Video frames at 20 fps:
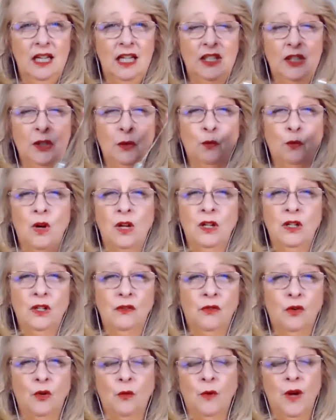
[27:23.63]
It's a
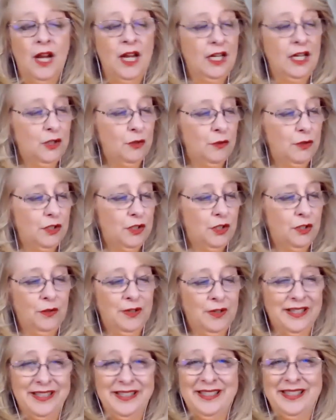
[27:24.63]
wonderful way to
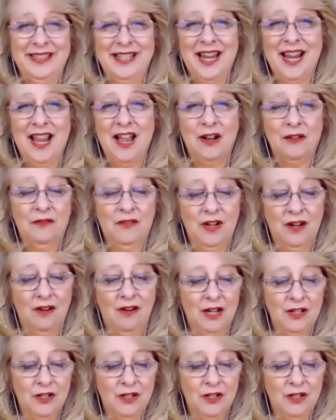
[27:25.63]
intuit to stay out of fear.